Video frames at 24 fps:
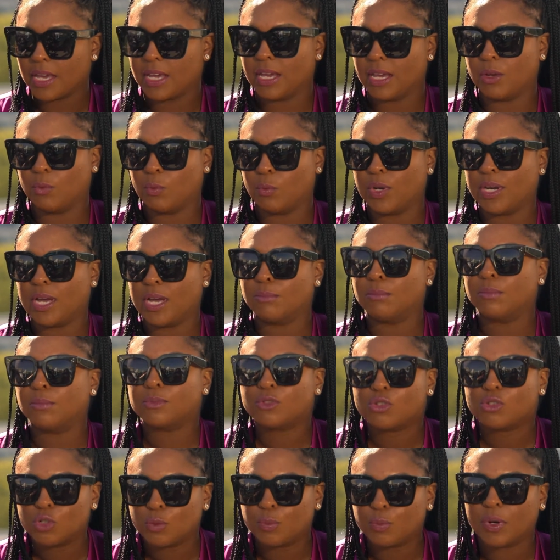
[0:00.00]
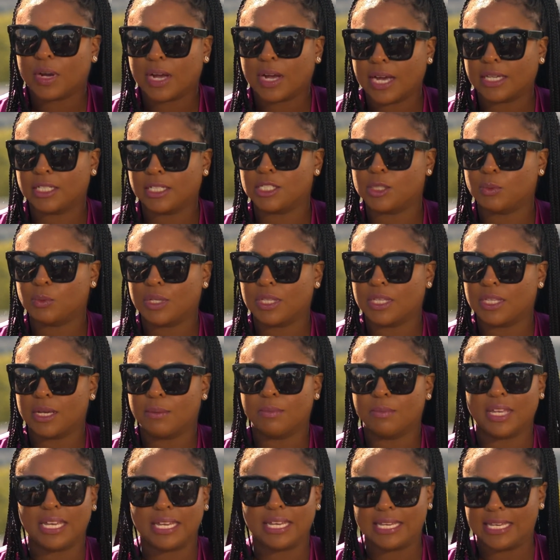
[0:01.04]
And when I'm super honest with
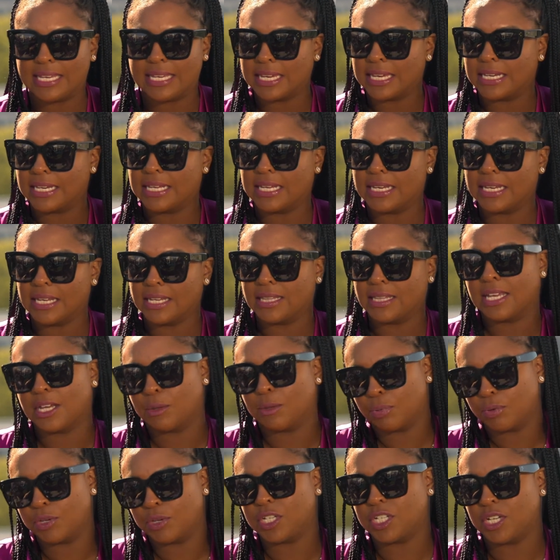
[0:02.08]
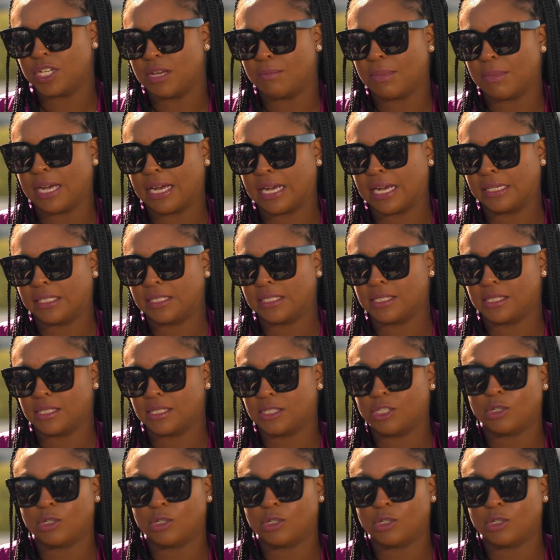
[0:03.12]
them, they get it and they appreciate my honesty.